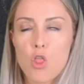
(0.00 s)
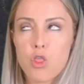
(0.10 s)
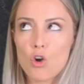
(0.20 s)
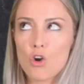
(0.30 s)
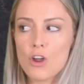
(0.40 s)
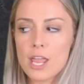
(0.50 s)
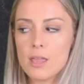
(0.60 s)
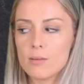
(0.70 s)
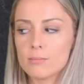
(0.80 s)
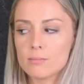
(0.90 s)
three
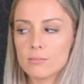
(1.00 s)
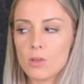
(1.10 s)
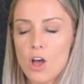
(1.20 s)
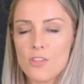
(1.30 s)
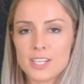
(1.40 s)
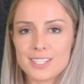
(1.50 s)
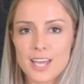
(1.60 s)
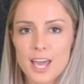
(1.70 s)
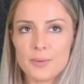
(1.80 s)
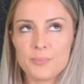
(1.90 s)
on this
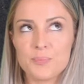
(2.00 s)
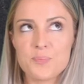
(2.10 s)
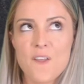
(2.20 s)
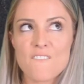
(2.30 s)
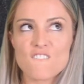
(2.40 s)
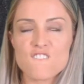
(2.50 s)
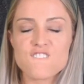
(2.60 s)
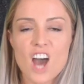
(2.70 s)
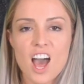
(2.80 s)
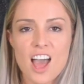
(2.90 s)
side,
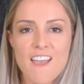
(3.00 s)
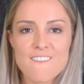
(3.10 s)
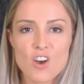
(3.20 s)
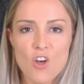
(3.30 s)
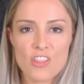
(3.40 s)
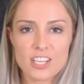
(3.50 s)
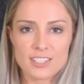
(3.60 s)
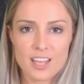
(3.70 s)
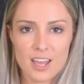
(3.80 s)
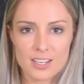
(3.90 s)
five on this
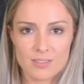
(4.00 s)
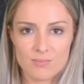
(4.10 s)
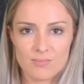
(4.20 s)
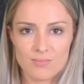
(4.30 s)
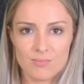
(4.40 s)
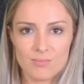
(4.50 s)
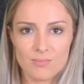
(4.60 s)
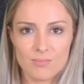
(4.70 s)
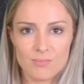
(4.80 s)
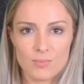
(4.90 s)
side.
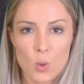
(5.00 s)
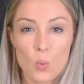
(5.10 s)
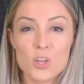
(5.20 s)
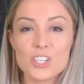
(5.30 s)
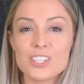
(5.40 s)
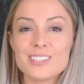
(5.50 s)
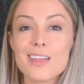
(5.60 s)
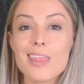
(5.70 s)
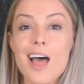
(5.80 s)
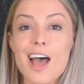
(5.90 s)
Which is the
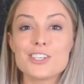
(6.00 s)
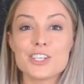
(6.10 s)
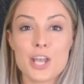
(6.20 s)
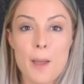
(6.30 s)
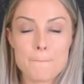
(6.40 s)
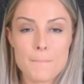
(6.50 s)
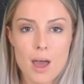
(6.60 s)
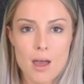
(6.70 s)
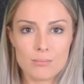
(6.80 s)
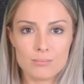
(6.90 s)
larger number
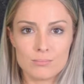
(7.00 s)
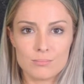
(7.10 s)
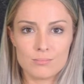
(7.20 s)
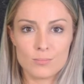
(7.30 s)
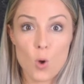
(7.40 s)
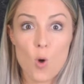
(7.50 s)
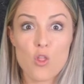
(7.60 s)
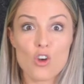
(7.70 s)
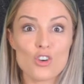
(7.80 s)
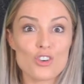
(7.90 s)
or
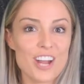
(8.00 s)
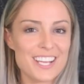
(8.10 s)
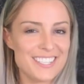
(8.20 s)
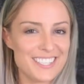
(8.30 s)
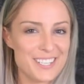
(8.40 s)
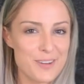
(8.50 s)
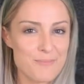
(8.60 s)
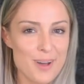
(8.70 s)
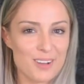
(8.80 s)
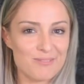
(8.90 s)
the greatest number?